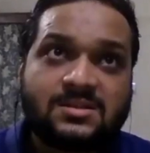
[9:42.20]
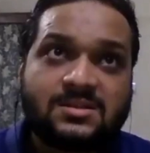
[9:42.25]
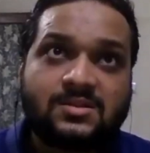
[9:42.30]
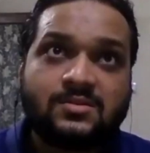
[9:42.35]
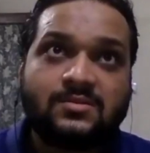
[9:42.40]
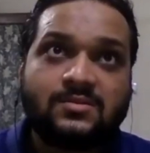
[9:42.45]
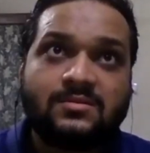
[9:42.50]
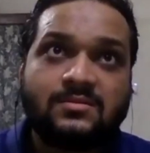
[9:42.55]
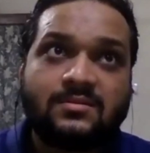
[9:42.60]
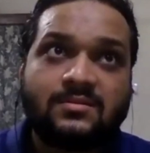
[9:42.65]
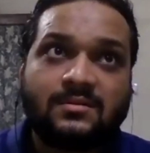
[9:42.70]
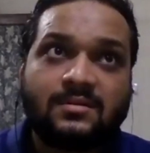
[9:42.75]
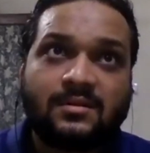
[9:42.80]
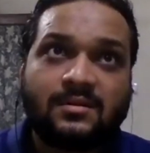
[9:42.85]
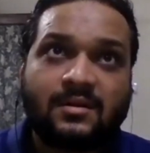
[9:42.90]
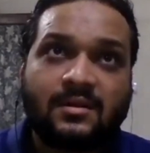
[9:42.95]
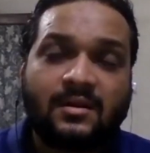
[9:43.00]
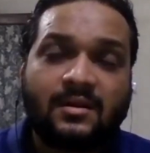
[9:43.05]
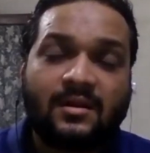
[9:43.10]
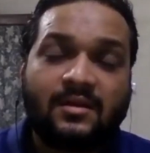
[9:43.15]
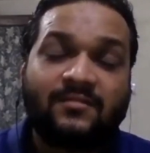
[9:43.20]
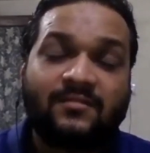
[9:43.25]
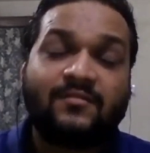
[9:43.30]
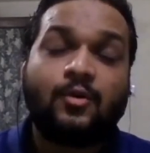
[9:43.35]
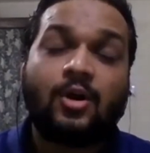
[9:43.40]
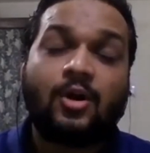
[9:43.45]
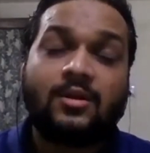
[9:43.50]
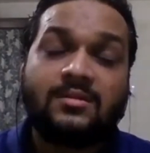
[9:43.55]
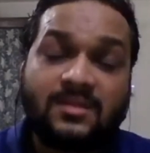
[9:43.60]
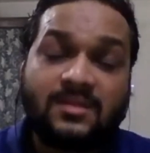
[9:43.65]
to, if
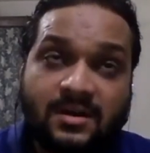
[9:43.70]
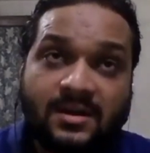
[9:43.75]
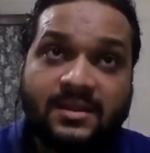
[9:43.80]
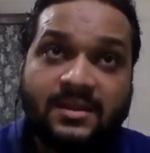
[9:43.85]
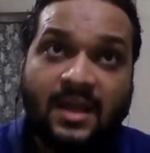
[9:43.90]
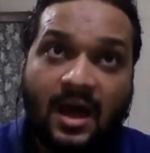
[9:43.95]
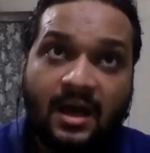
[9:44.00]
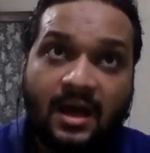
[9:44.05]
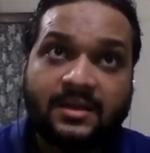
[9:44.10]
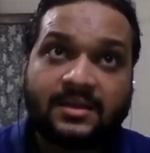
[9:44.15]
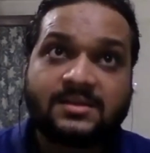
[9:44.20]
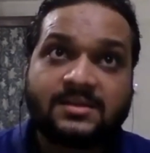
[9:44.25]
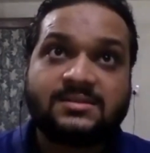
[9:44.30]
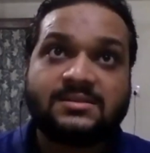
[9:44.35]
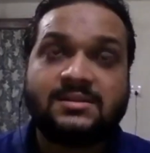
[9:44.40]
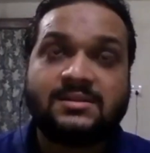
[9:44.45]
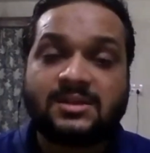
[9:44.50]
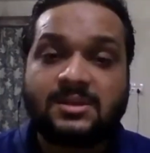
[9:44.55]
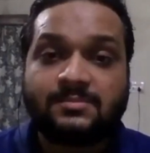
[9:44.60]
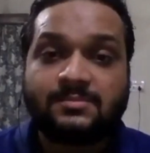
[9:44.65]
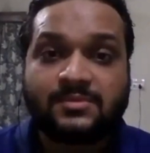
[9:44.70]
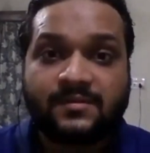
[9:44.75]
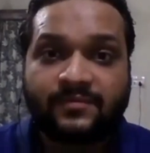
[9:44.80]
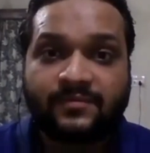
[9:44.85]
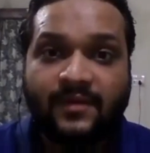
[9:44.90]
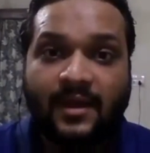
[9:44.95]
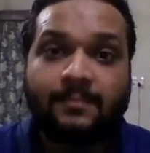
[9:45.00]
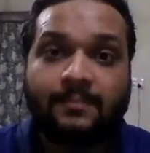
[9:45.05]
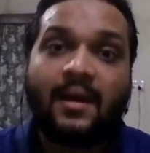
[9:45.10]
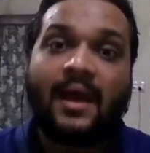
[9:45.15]
not the youngest, in terms of
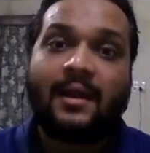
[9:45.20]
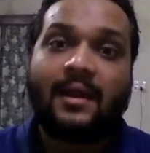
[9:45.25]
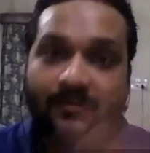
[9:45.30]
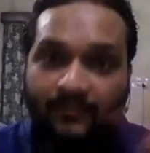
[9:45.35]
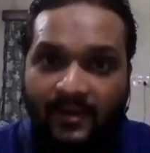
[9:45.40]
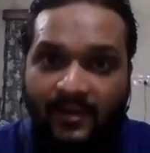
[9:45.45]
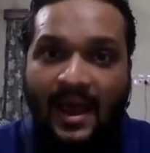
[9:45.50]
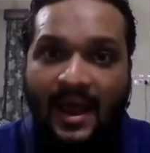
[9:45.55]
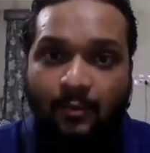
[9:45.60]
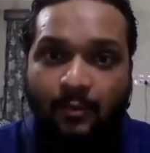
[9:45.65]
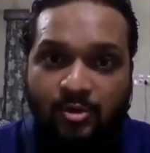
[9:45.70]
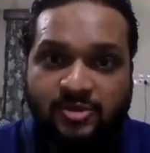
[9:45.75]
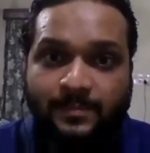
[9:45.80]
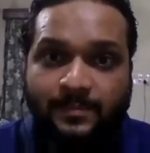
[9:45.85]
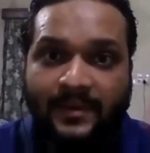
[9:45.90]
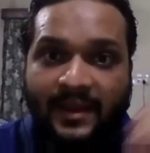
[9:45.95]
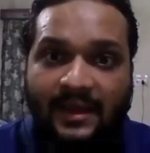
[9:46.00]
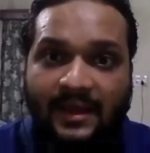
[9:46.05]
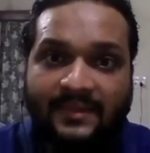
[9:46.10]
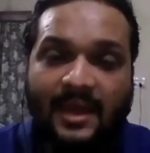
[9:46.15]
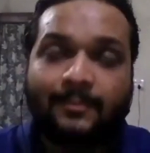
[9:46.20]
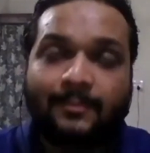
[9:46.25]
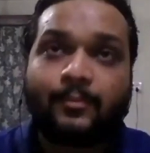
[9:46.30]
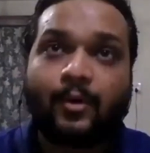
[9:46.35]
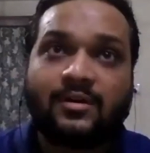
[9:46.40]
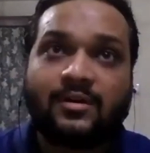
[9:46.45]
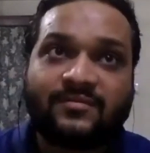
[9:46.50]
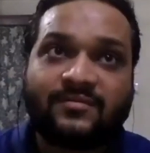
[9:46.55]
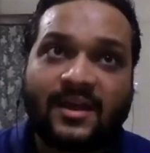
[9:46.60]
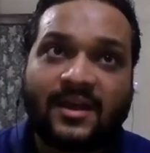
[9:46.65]
when I was playing at that
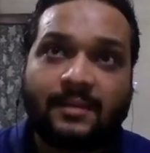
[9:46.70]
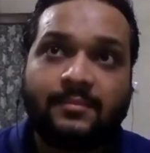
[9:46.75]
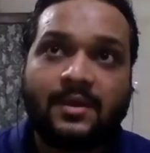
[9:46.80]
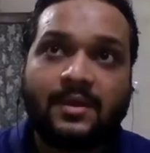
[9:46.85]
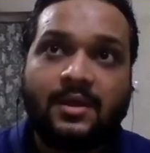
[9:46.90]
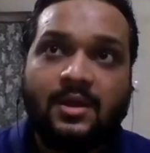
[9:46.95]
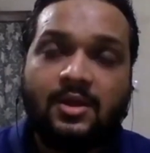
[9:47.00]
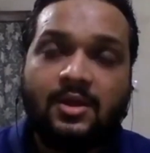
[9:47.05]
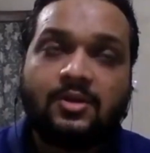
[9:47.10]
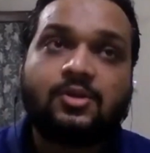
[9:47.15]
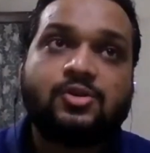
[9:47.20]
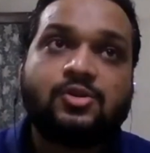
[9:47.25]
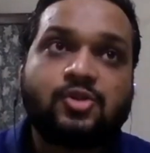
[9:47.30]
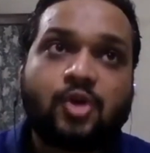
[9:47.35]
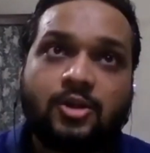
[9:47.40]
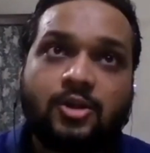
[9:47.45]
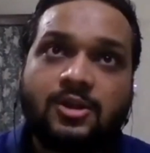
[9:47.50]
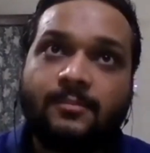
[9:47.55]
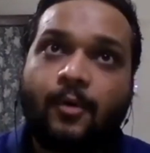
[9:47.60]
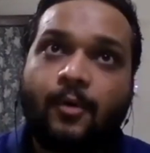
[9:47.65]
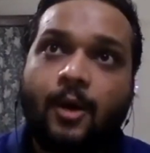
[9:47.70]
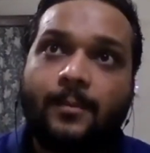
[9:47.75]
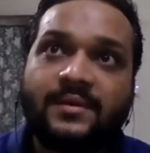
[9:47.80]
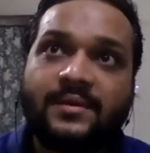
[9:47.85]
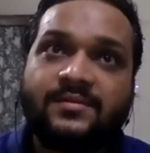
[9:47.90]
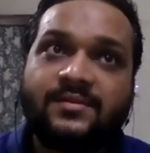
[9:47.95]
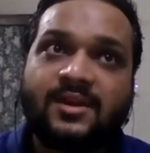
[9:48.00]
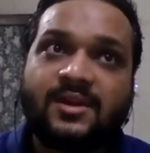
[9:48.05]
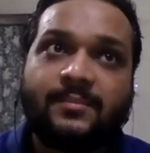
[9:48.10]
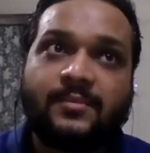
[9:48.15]
point of time, to join the Bombay
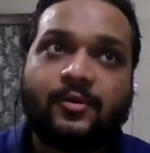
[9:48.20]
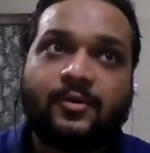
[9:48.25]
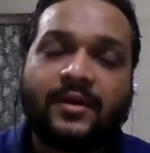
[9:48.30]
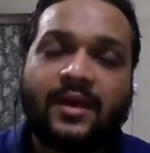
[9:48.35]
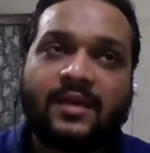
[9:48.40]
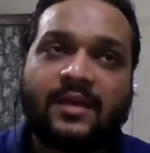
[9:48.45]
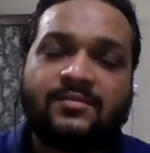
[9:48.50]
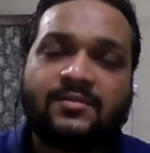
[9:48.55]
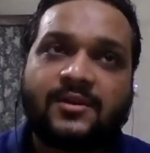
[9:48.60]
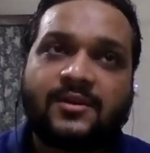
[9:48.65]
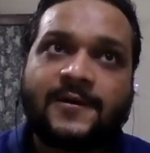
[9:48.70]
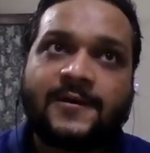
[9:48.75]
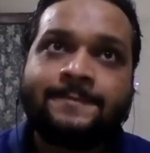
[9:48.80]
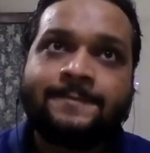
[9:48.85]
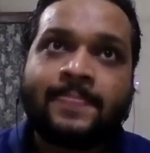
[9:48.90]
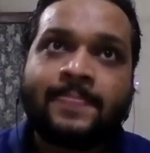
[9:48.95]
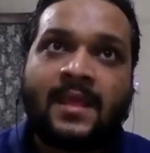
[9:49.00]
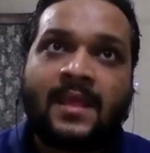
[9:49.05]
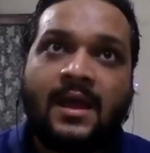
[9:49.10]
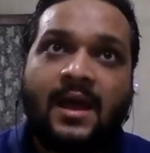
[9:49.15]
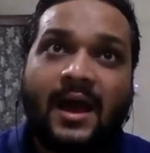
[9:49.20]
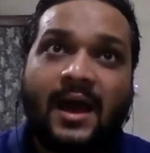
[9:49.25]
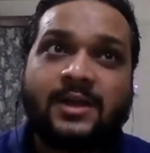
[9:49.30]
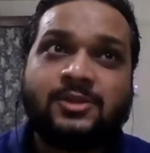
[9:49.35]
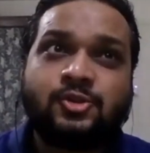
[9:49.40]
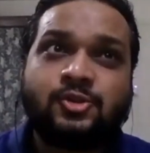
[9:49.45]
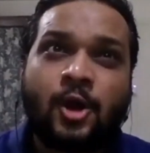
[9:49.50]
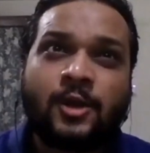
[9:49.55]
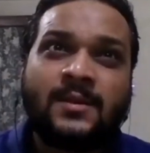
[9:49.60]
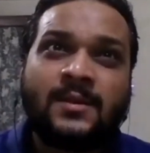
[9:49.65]
Chamber Orchestra. I
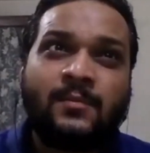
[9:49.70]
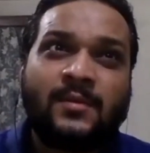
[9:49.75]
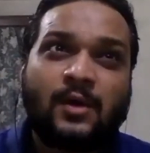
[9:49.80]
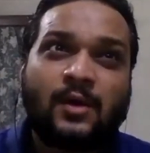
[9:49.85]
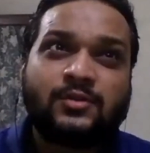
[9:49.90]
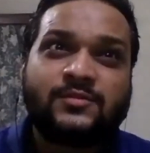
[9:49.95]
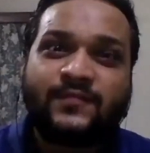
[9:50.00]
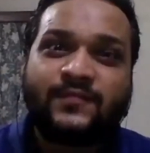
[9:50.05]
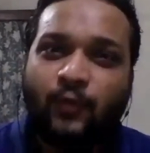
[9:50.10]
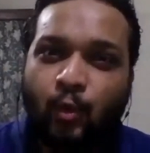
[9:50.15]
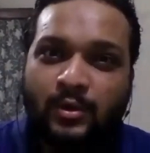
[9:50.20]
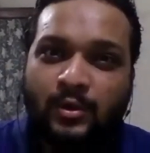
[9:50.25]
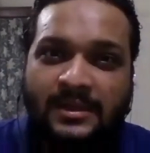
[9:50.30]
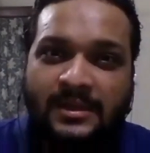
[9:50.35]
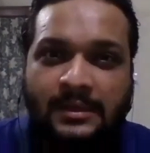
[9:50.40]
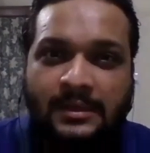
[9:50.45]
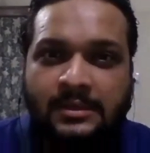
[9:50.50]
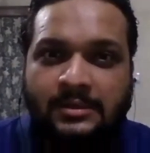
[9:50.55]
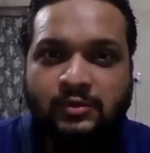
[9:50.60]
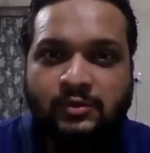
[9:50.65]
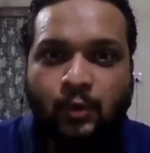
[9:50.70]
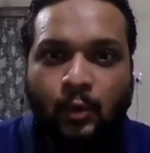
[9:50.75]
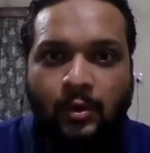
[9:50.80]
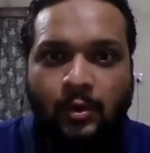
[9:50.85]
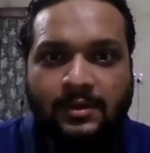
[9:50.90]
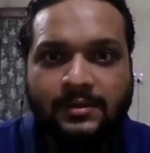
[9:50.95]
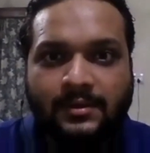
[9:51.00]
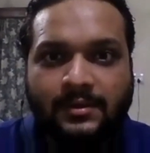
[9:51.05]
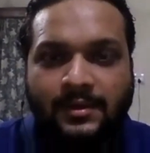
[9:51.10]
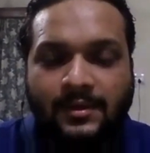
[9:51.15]
joined them when I was 14 years
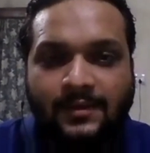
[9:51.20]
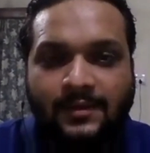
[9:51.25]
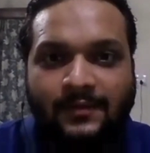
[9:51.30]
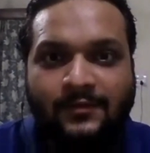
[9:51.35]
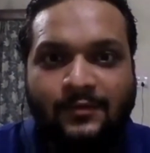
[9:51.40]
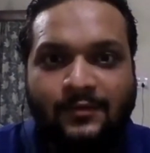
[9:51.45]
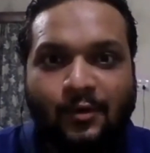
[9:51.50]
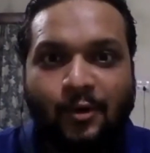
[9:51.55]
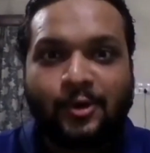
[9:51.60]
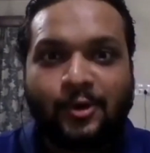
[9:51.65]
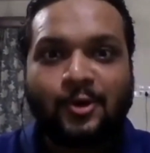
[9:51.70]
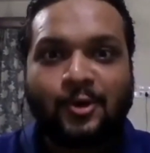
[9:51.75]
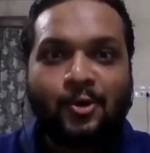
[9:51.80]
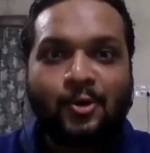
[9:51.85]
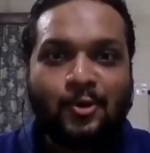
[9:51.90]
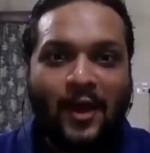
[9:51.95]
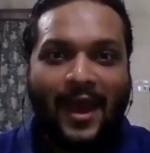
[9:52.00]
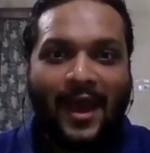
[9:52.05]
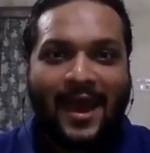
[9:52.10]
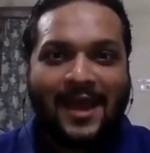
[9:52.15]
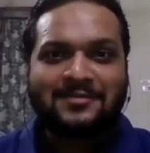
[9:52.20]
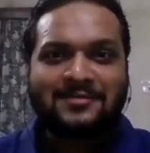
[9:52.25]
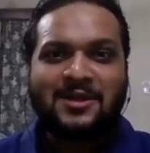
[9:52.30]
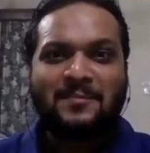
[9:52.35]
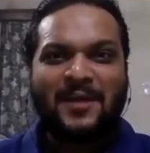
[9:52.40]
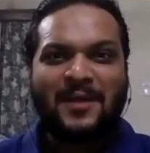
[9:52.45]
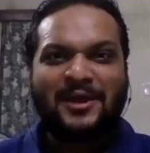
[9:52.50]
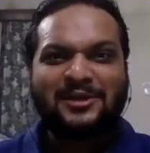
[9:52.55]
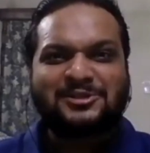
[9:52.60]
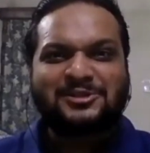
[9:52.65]
old. So, you had some
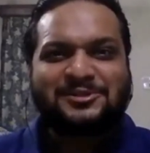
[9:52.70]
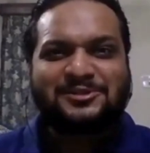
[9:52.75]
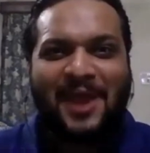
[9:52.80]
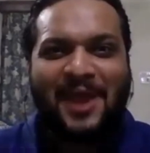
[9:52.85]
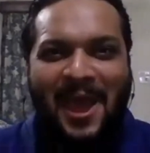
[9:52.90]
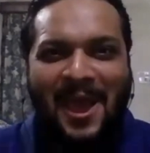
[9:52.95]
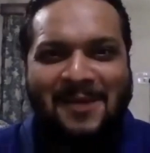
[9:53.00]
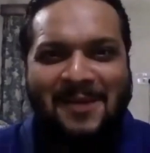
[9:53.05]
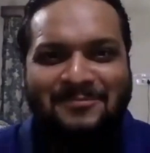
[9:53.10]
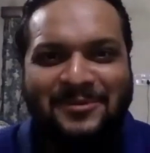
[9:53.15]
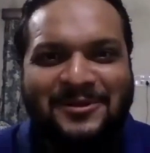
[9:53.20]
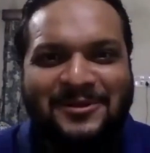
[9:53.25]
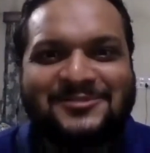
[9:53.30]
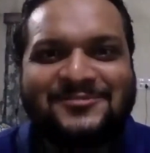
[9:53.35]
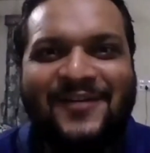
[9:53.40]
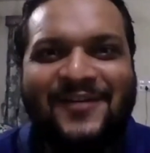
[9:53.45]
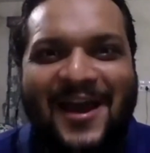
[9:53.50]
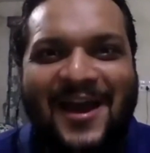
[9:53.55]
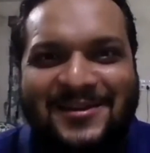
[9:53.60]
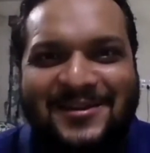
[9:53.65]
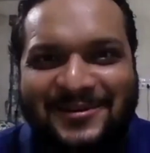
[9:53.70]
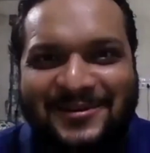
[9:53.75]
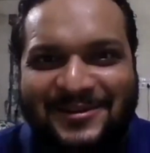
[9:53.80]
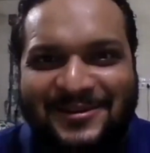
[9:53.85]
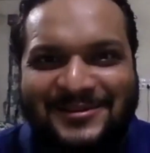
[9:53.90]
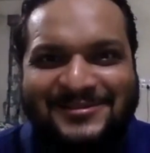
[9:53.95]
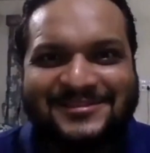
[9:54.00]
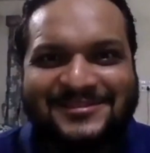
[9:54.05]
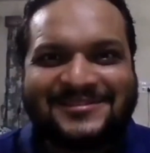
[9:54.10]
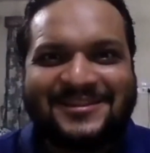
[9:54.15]
established
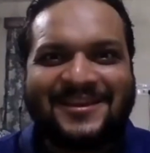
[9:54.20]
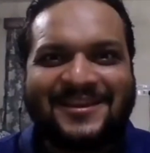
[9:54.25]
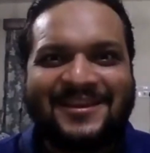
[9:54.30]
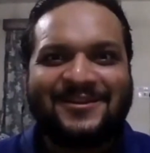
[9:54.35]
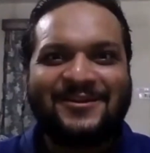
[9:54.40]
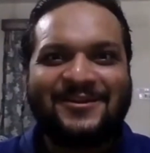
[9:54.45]
violinists, Billy